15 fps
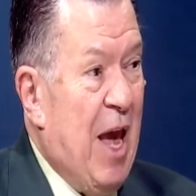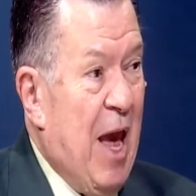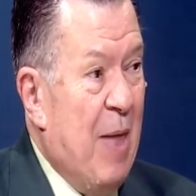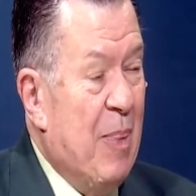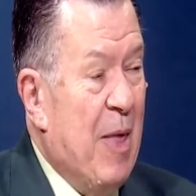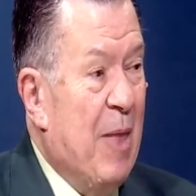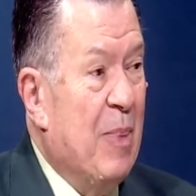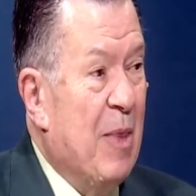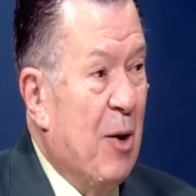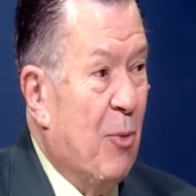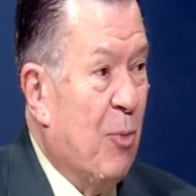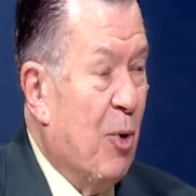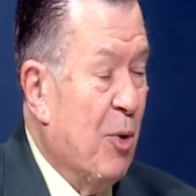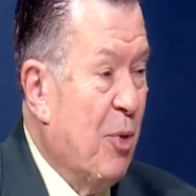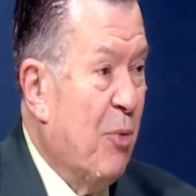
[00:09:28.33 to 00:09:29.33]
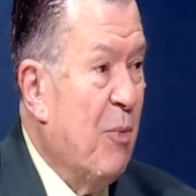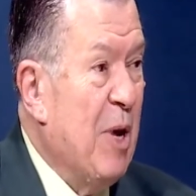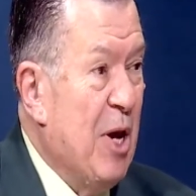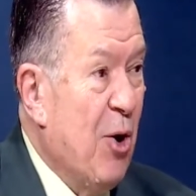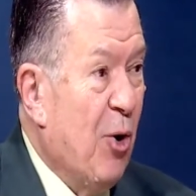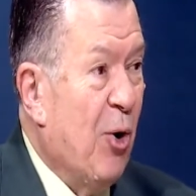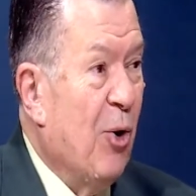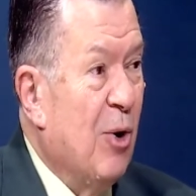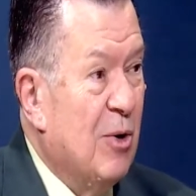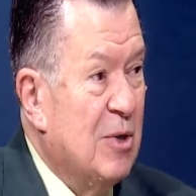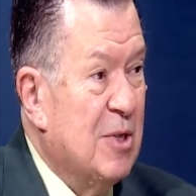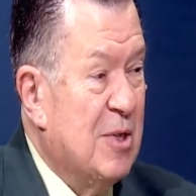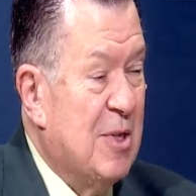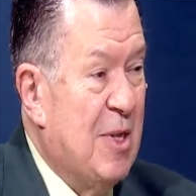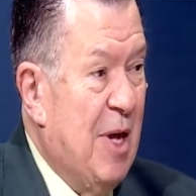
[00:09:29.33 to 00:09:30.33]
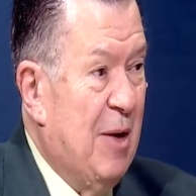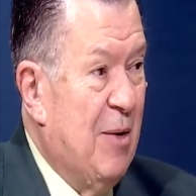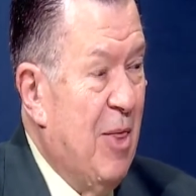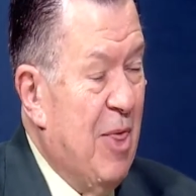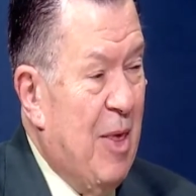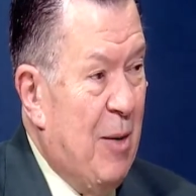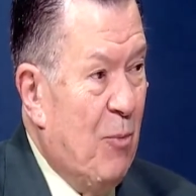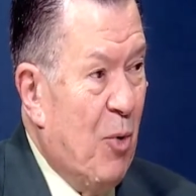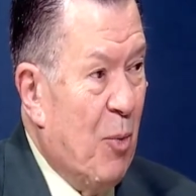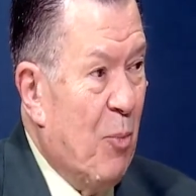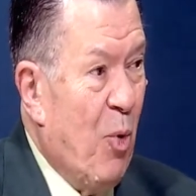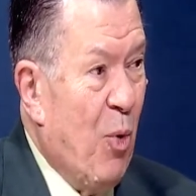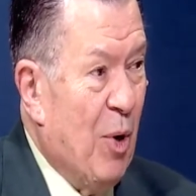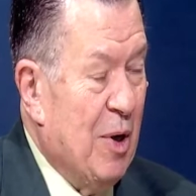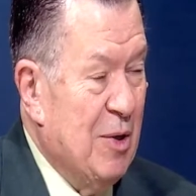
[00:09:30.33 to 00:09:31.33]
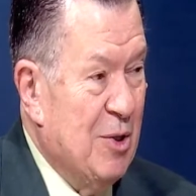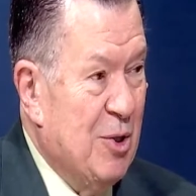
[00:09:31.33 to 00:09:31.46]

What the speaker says: and then there were three girls that were born